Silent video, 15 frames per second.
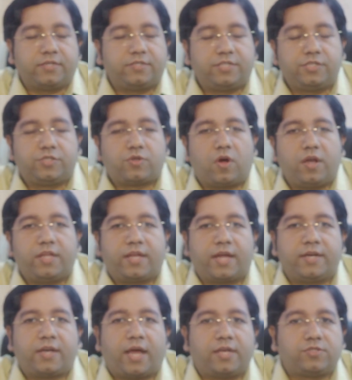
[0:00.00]
systolic
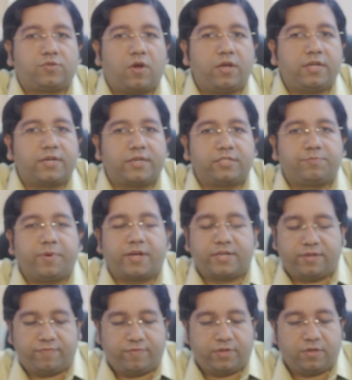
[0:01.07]
and diastolic
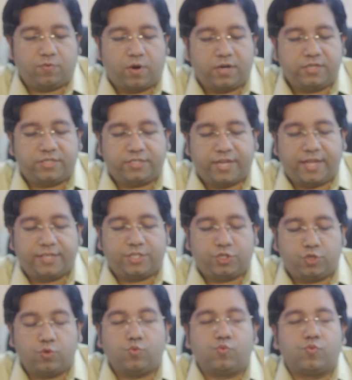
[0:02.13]
respectively. What is
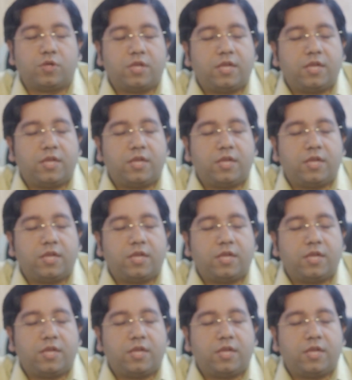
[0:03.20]
stage 2?